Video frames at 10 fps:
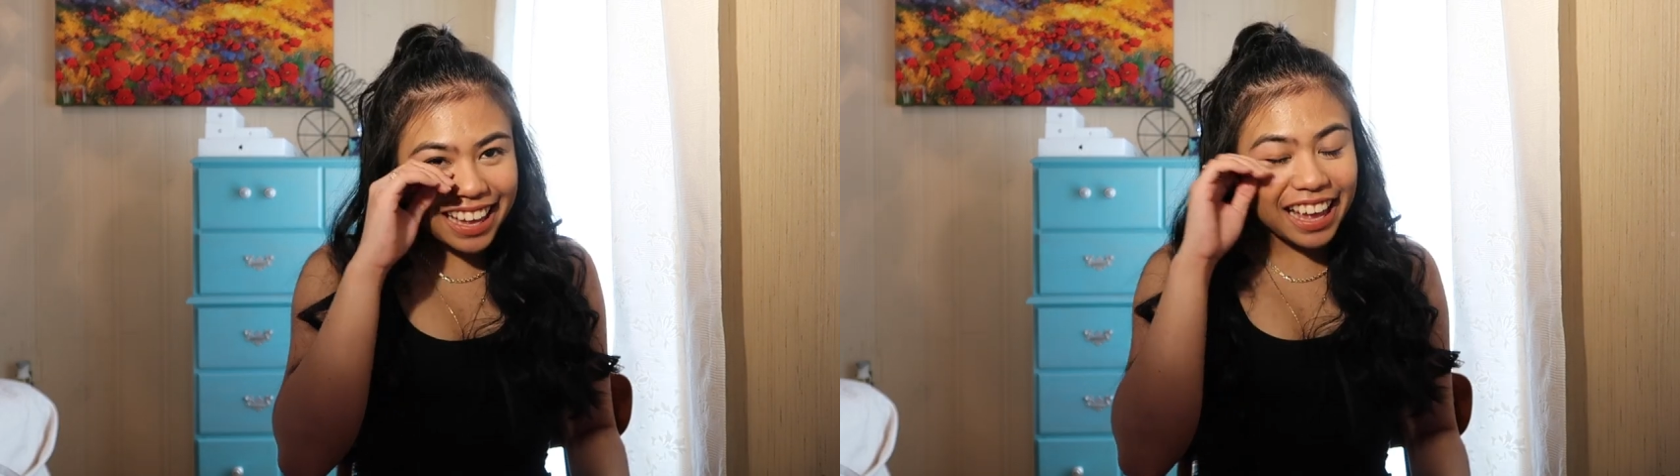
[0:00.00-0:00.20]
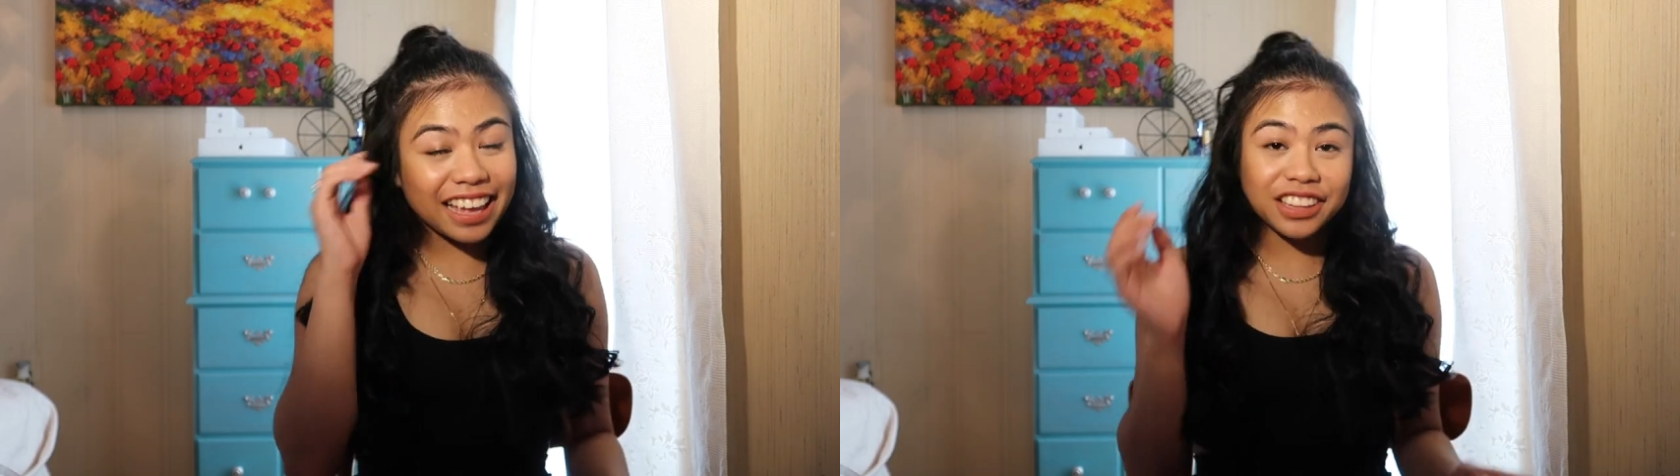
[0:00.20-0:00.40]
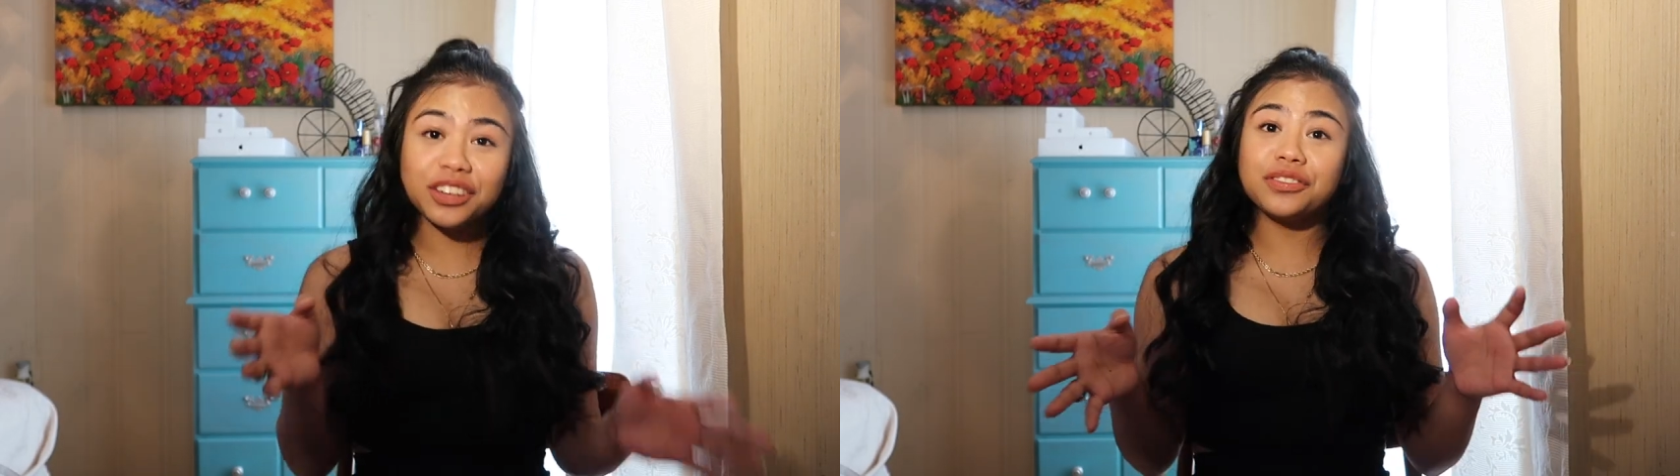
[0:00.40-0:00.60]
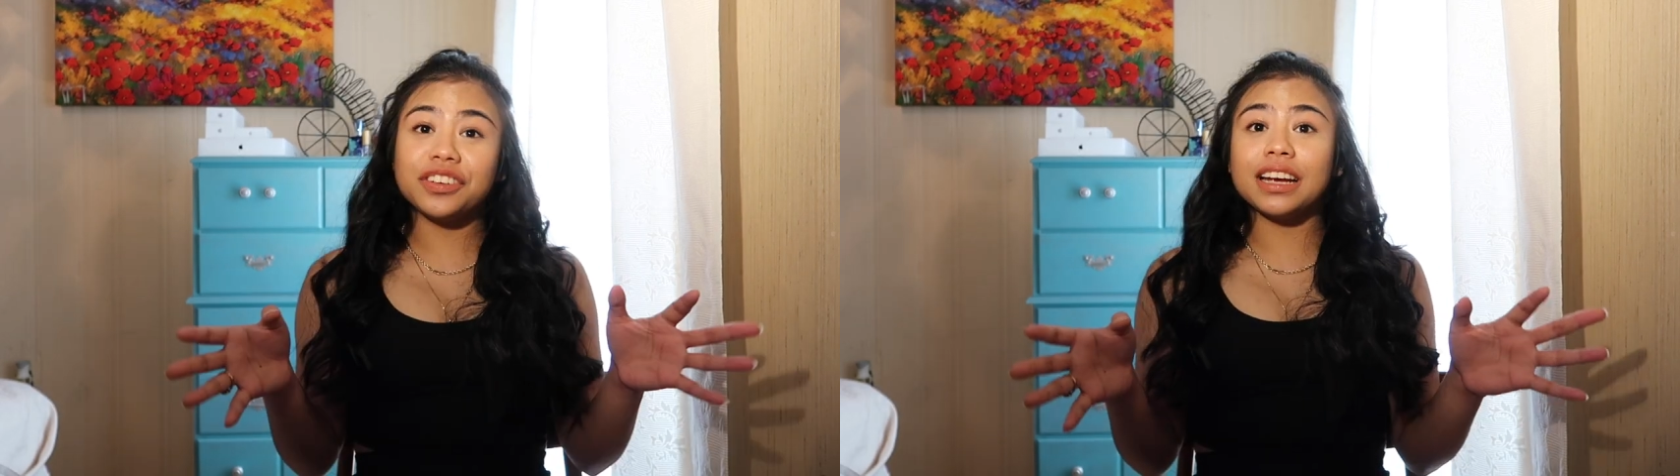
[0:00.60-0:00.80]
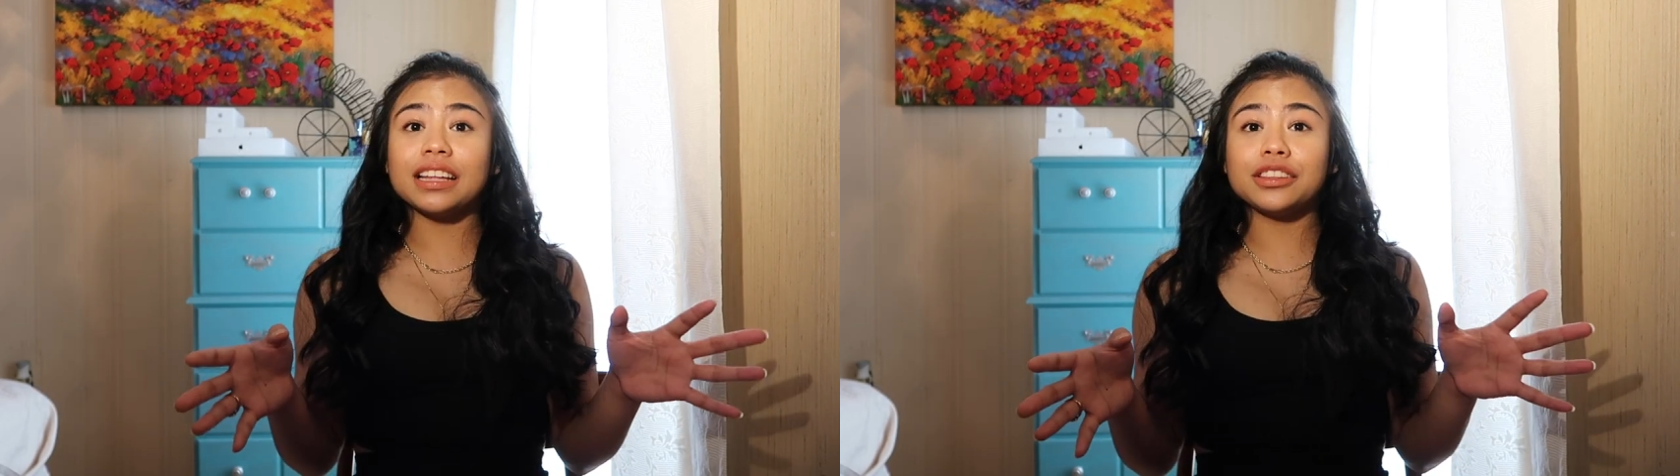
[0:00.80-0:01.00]
And don't
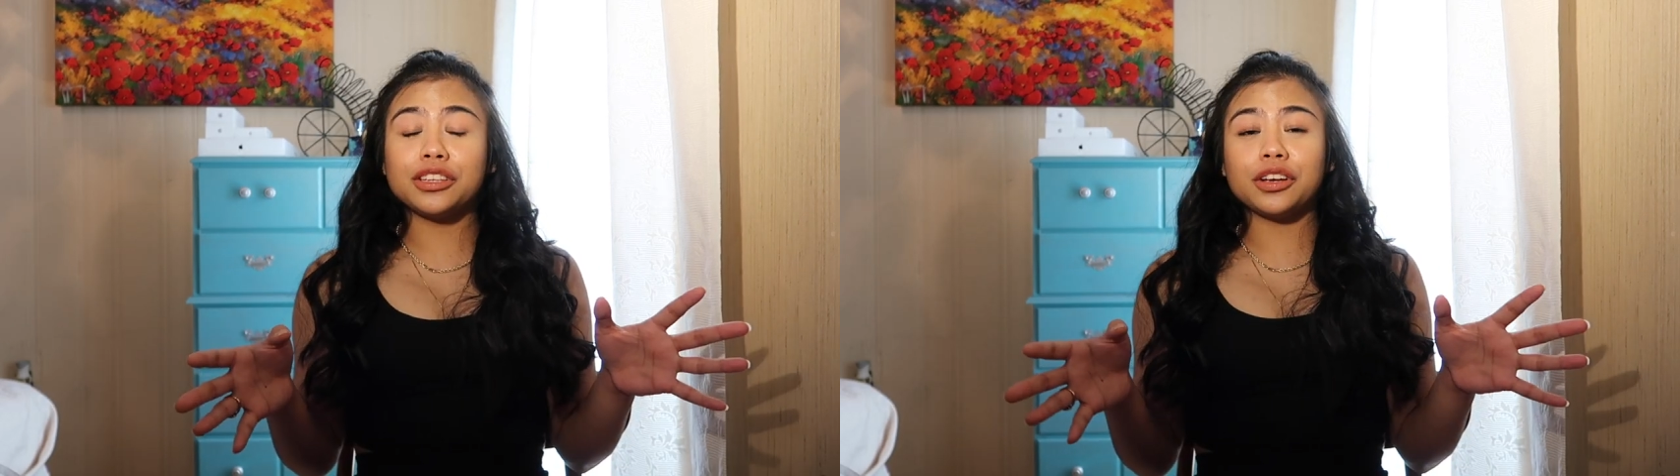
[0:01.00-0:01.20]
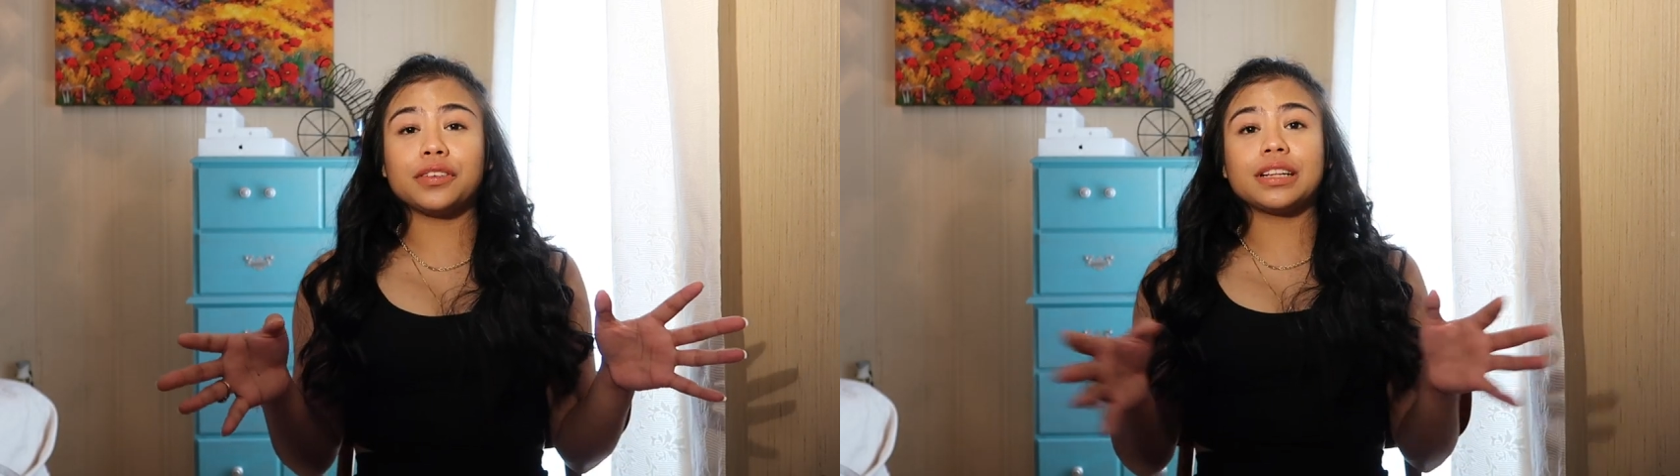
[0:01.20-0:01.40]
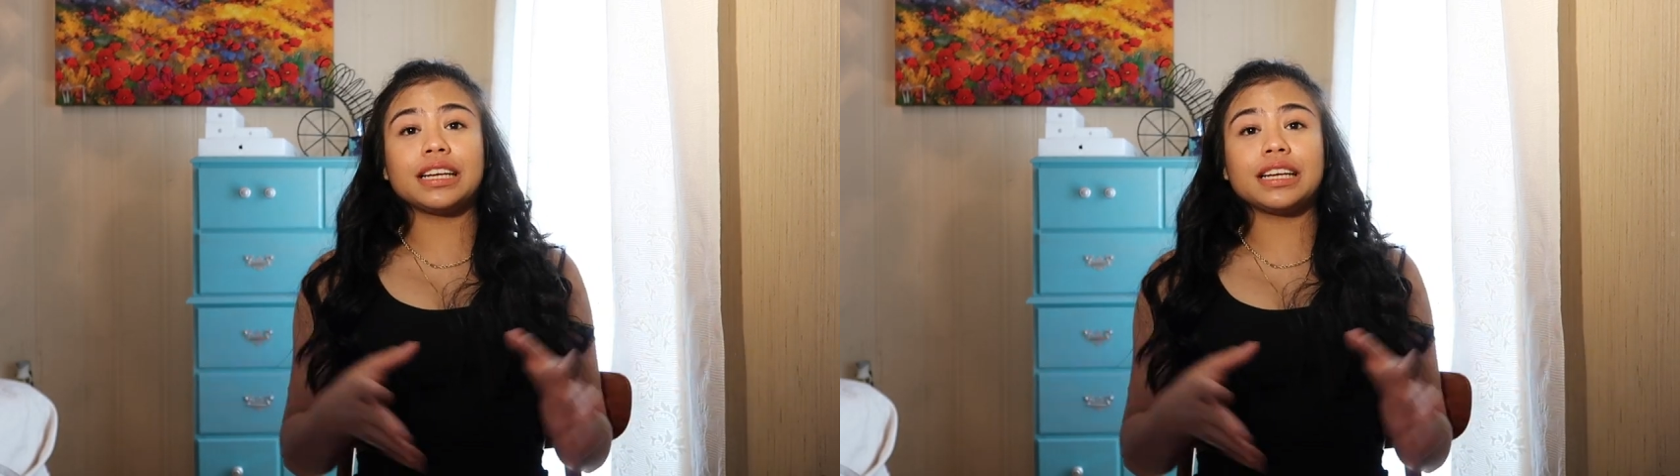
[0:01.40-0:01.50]
forget to